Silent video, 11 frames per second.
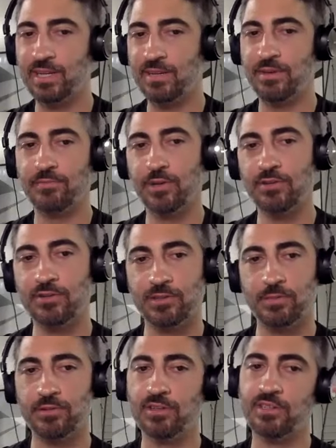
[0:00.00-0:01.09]
BMF
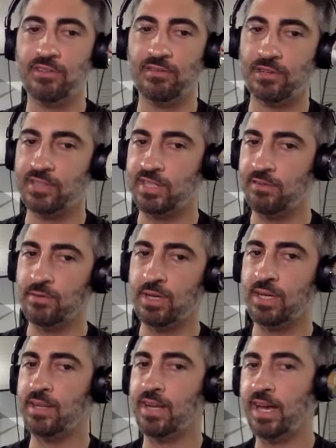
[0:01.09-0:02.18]
Motorsports, University of
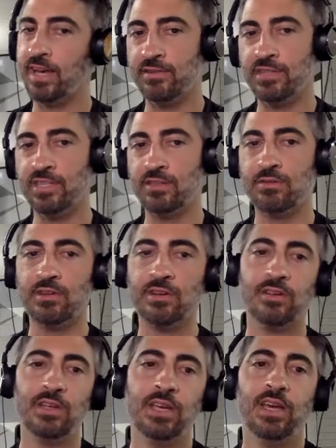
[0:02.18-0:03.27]
Win, Energy
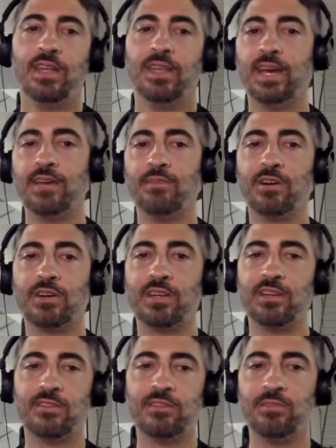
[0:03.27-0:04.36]
Coil, Knight
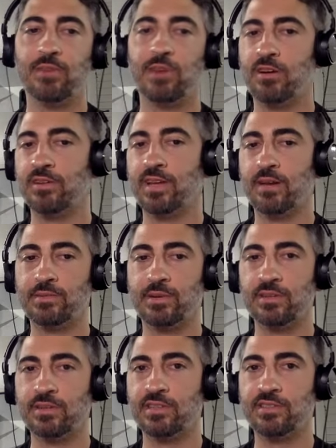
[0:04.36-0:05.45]
Marketing Group, Hard Times
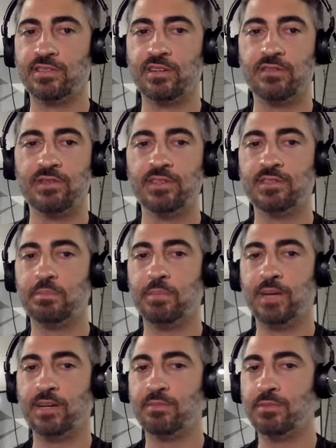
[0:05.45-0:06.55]
Parts and Service,
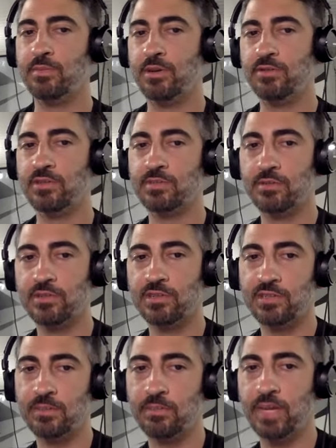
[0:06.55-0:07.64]
Montgomery Motorsports,
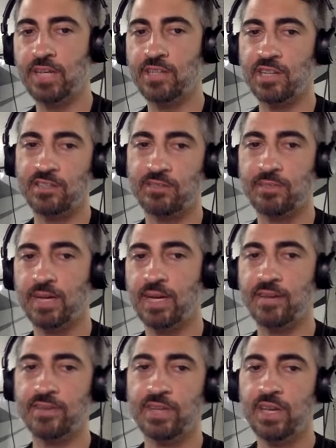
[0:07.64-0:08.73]
Manchester
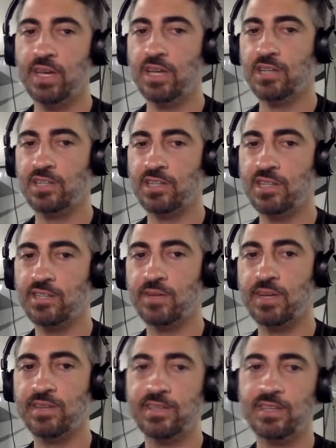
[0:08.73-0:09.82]
Minds, Schnitz
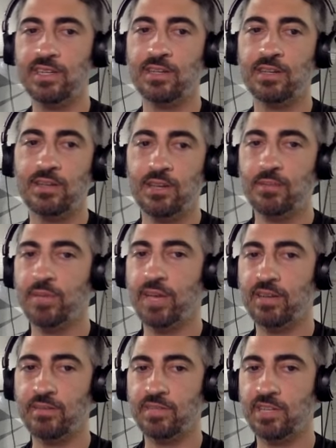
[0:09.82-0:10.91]
Racing,
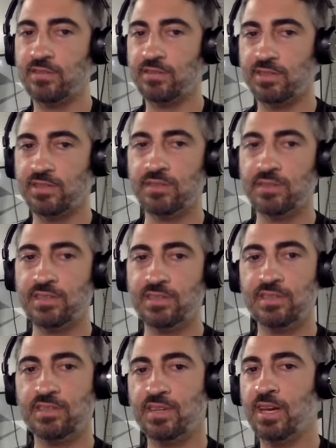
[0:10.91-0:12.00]
Platinum General
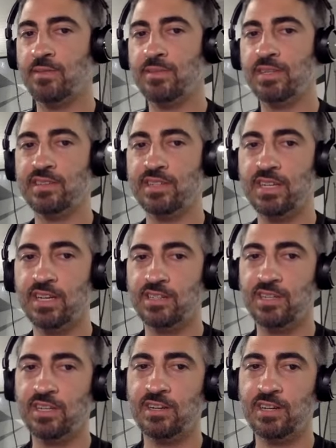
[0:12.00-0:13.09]
Services, MTC
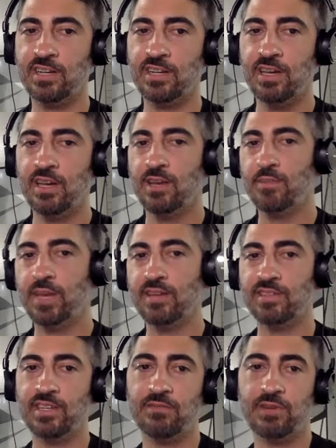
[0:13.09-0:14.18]
Engineering,
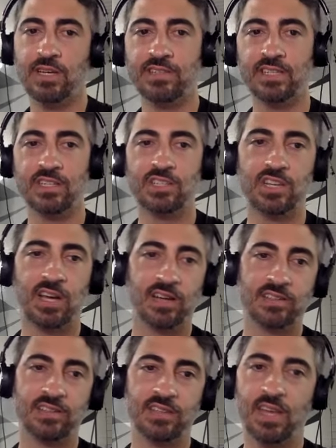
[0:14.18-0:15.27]
Penske Racing
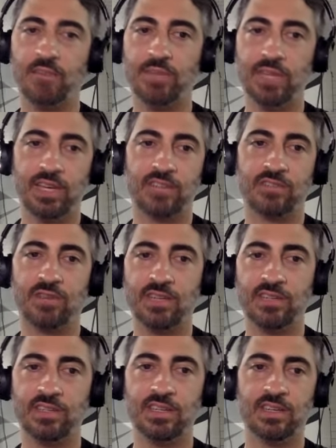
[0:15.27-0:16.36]
Shocks, MPS
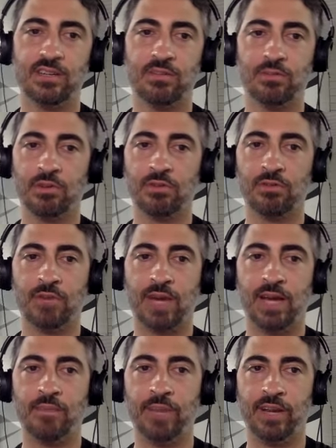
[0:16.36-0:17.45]
Racing,
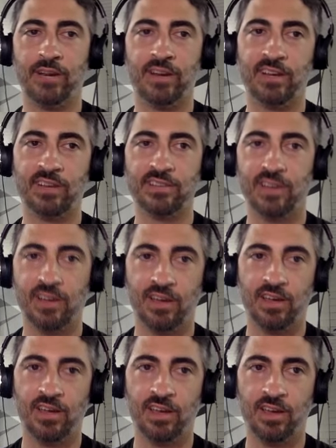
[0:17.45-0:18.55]
Worldwide Bearings.
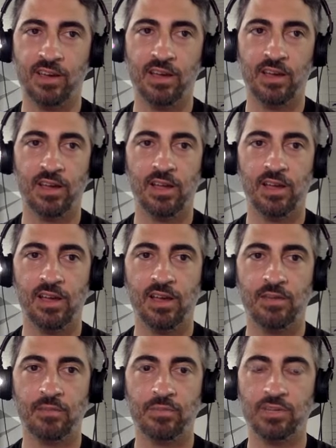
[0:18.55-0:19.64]

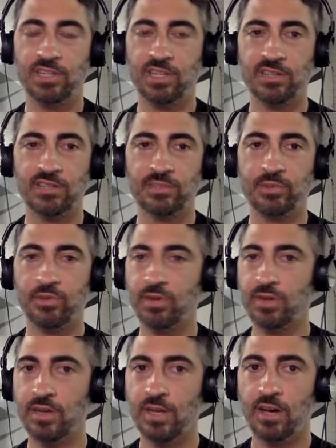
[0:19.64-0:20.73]
Appreciate the support.
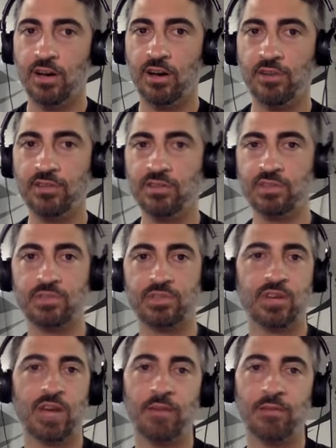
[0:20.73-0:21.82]
All you
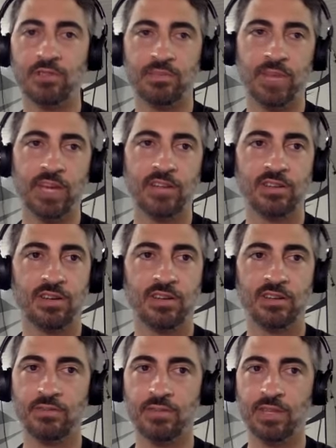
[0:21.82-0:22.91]
subscribers and
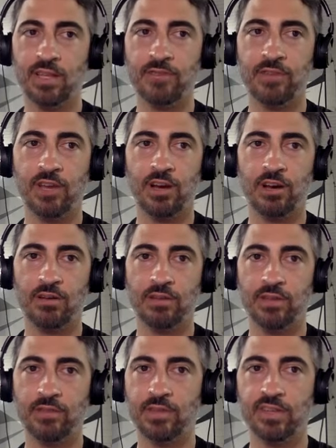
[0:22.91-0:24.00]
patrons, we love y'all,
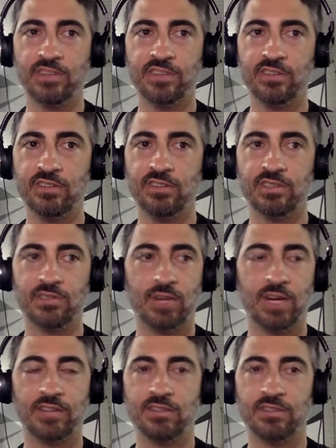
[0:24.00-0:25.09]
love the listeners, the
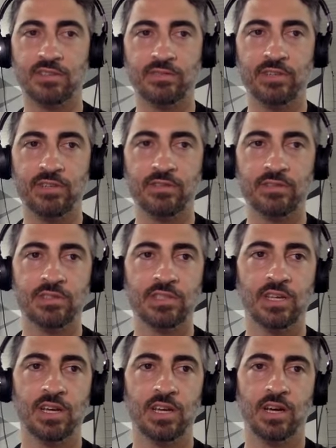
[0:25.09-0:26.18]
watchers, the viewers.
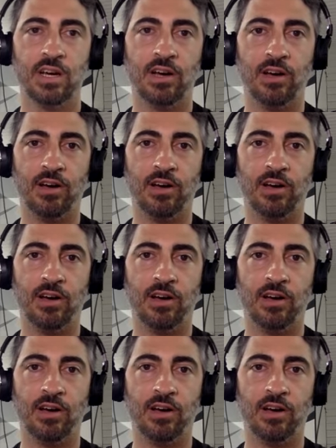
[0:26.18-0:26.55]
We